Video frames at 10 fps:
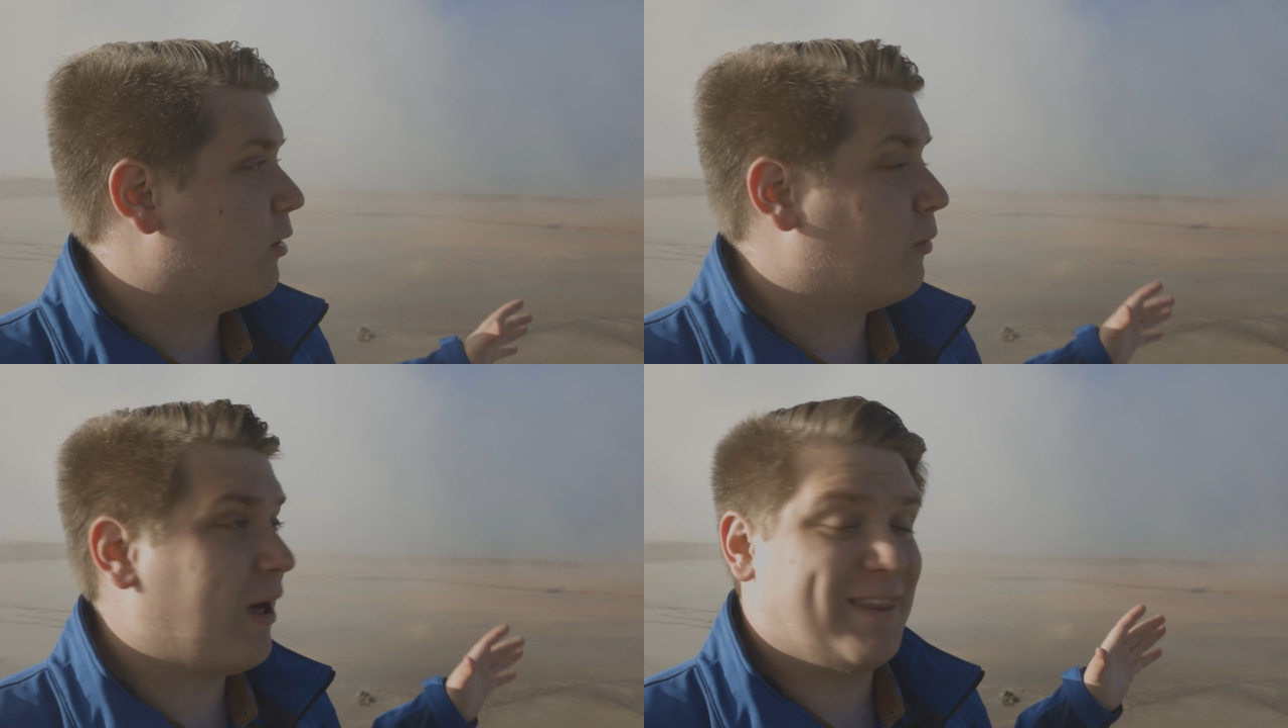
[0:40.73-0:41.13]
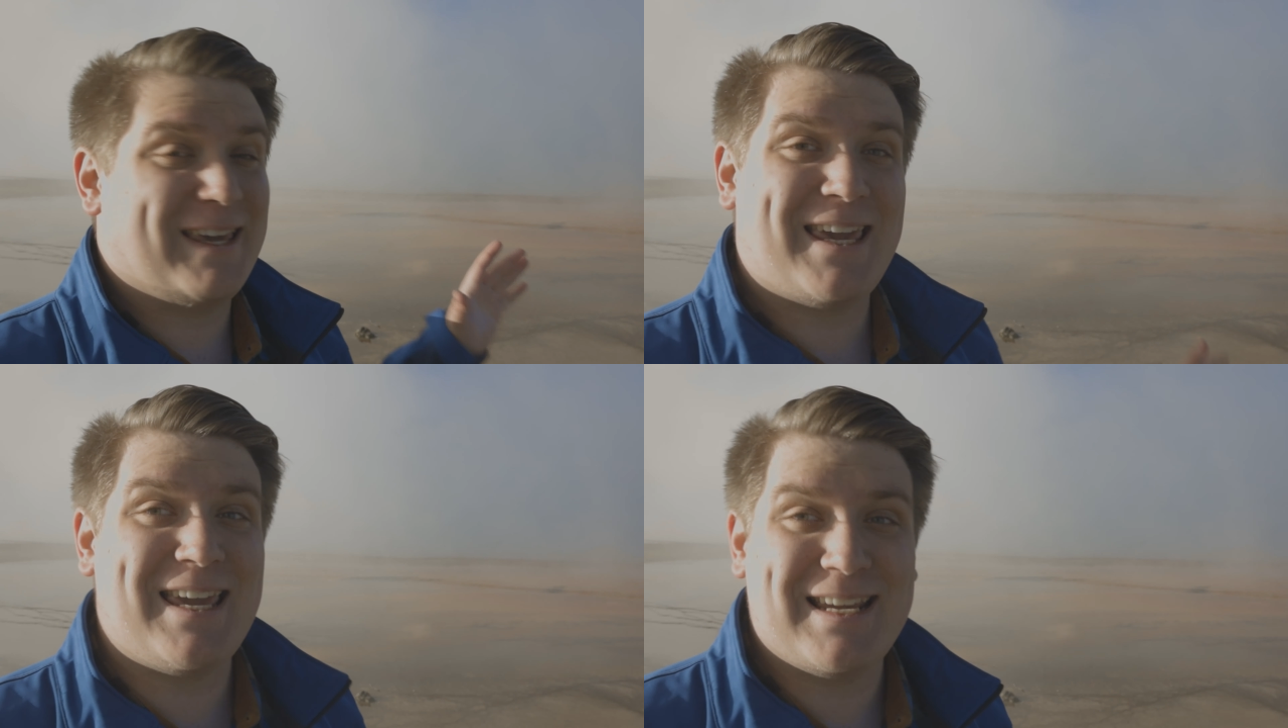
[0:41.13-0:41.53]
while the
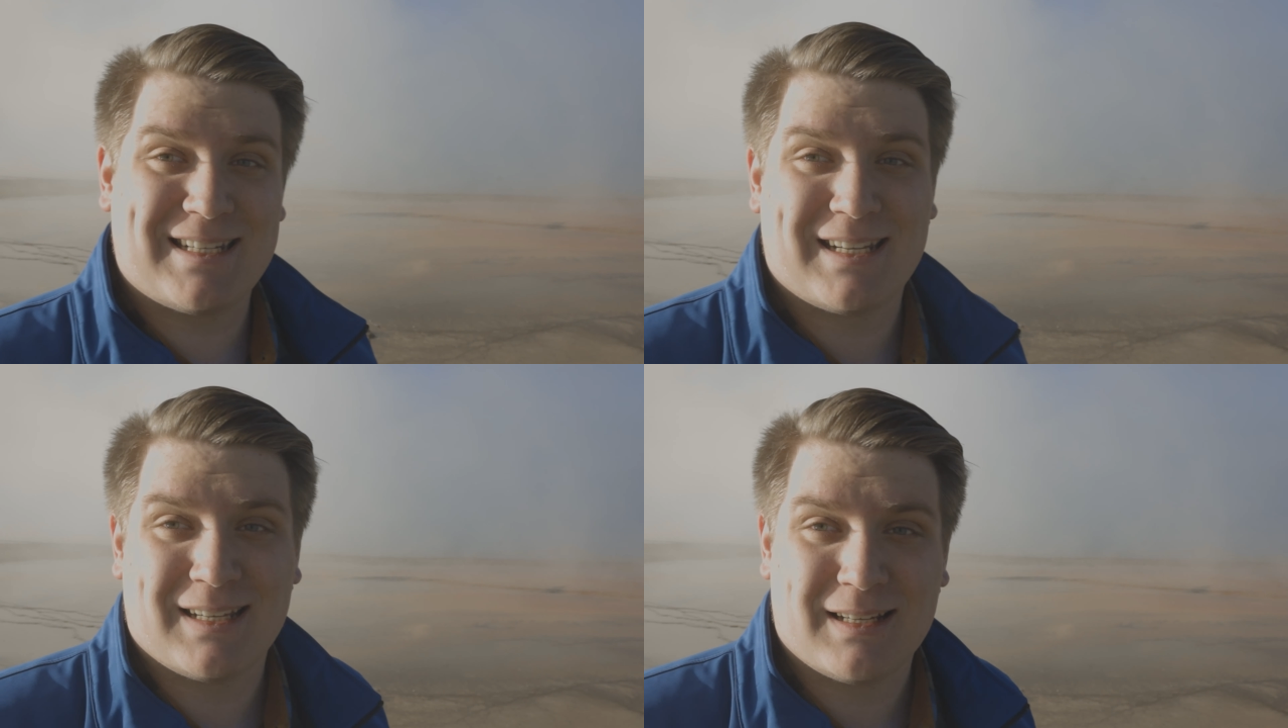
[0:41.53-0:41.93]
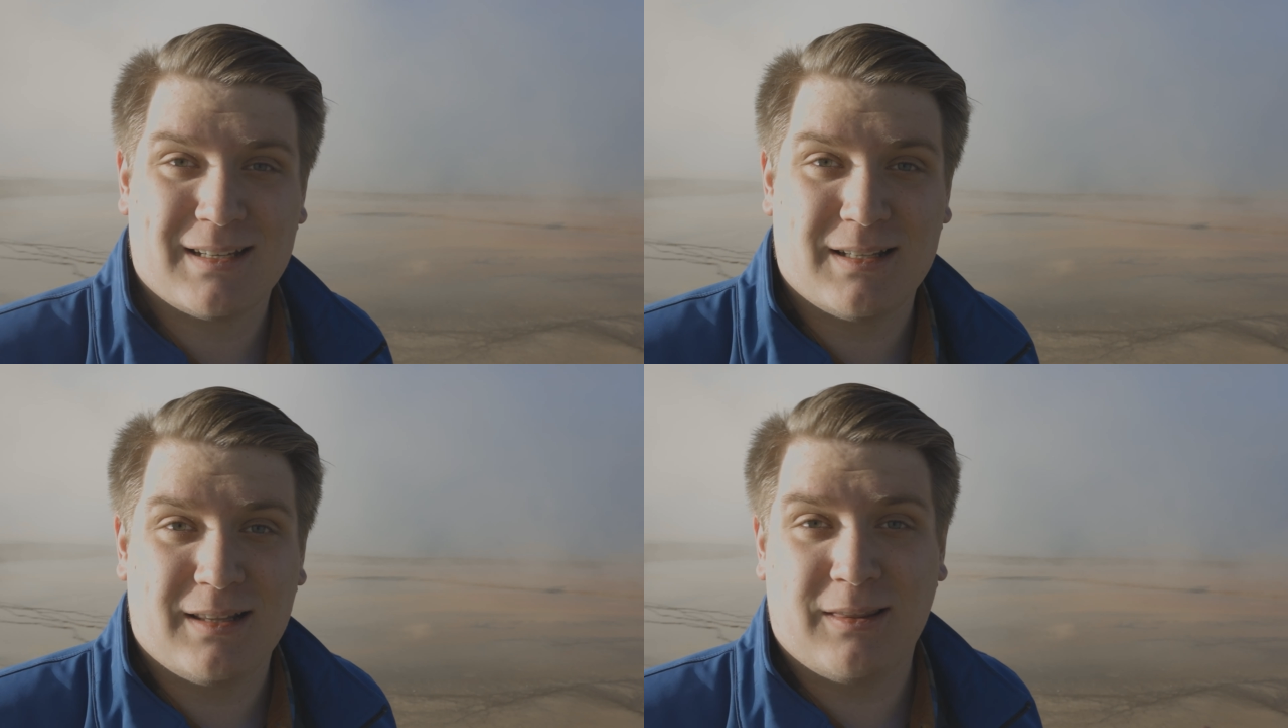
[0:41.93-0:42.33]
heat
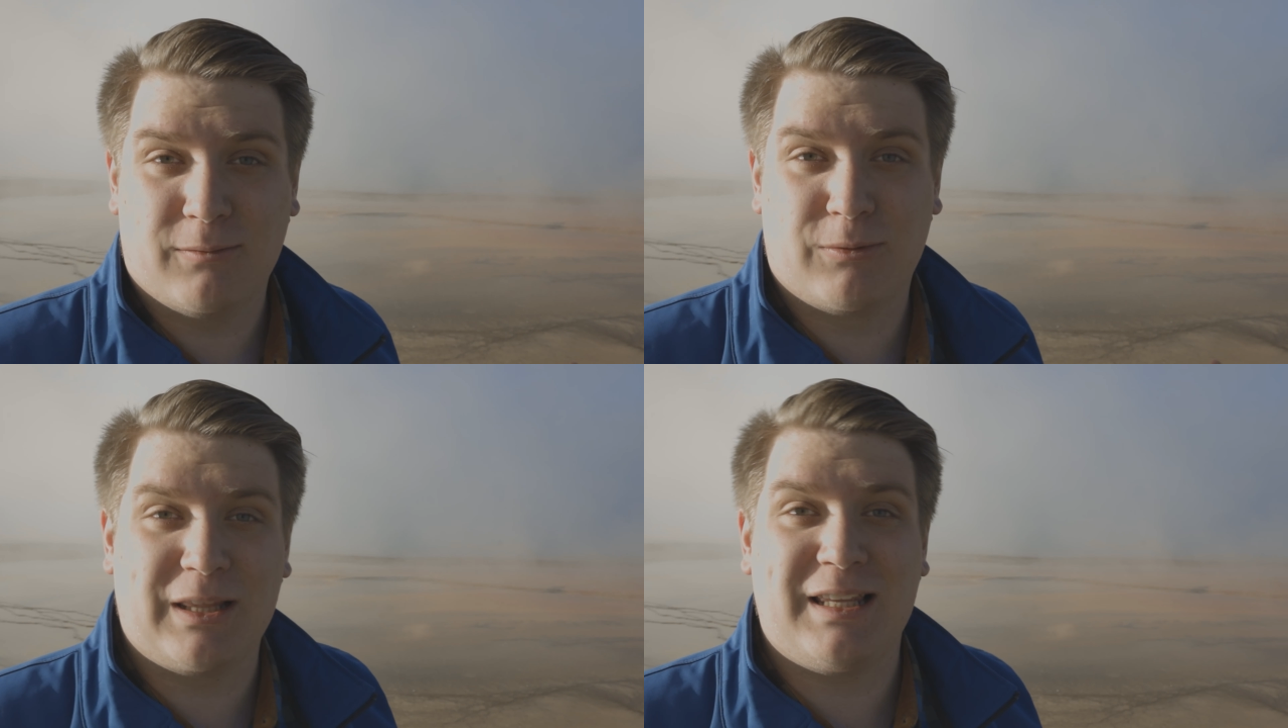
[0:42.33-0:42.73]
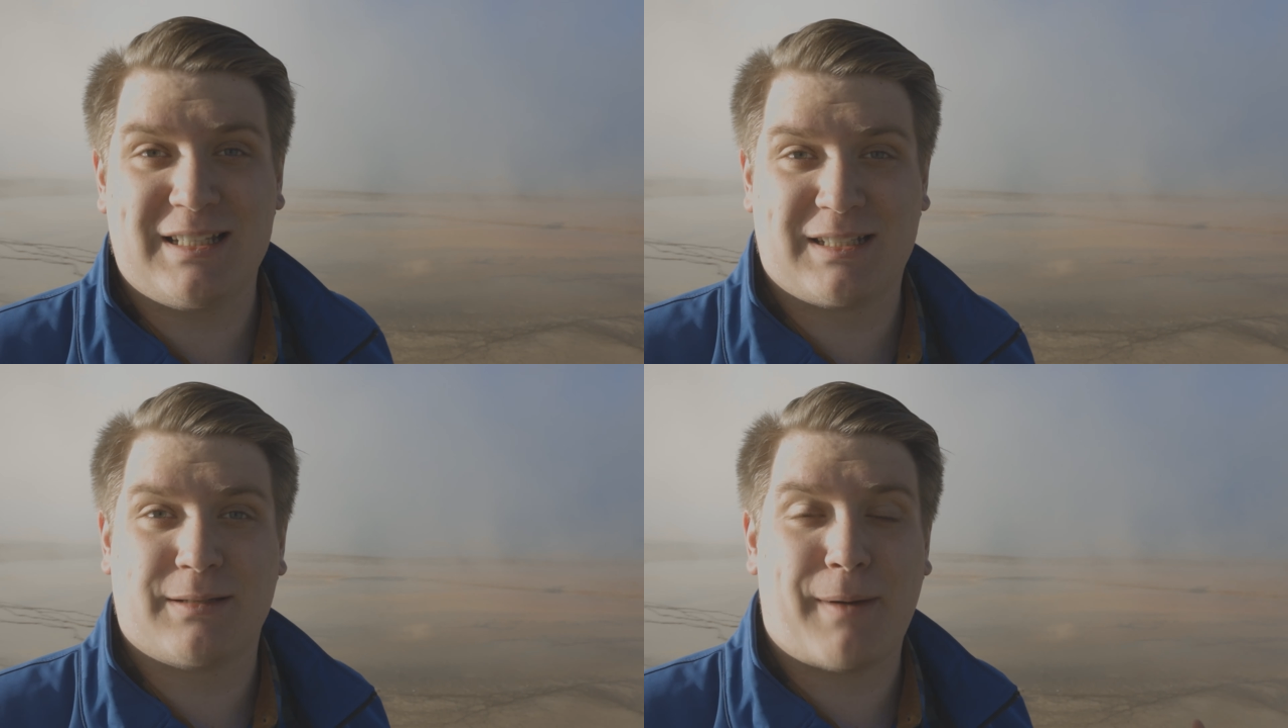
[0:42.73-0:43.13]

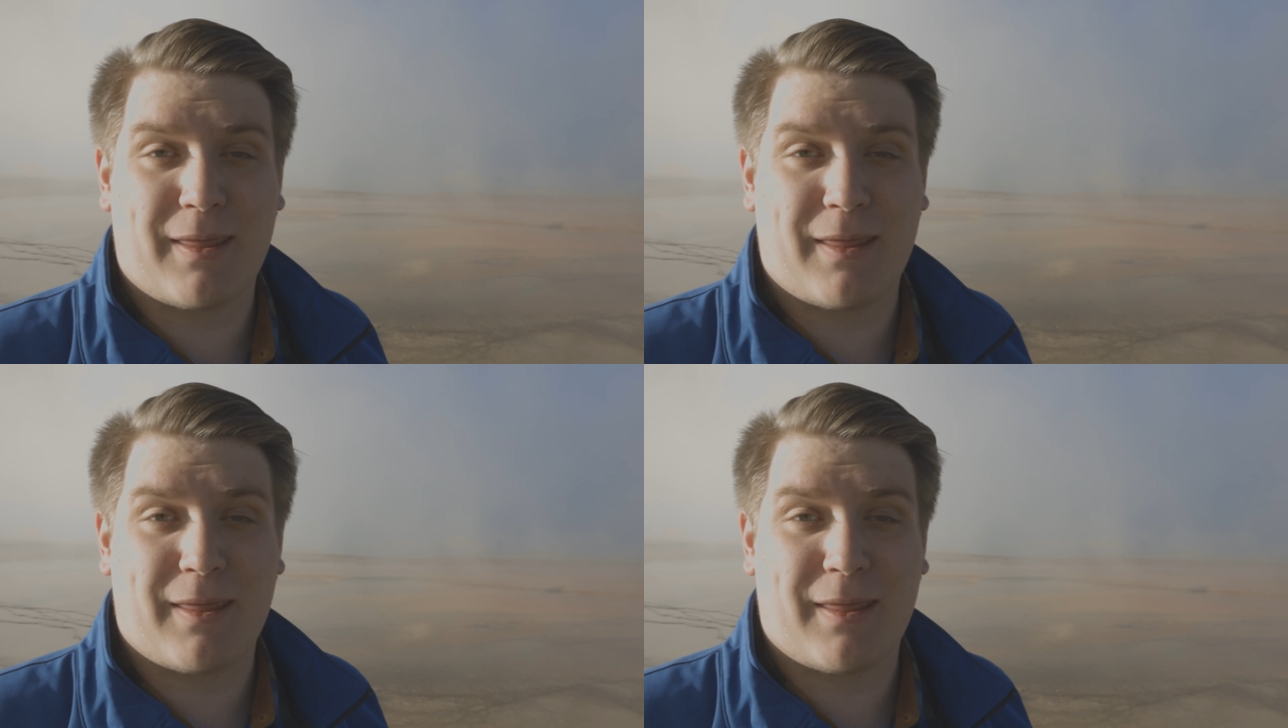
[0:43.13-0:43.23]
released